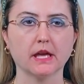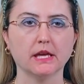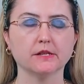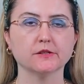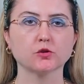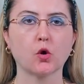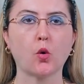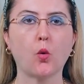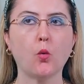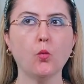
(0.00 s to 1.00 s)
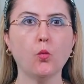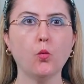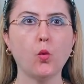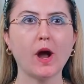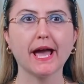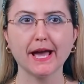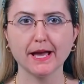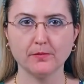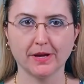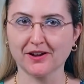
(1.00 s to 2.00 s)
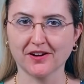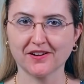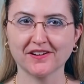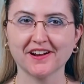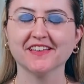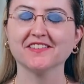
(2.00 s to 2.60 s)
is way bigger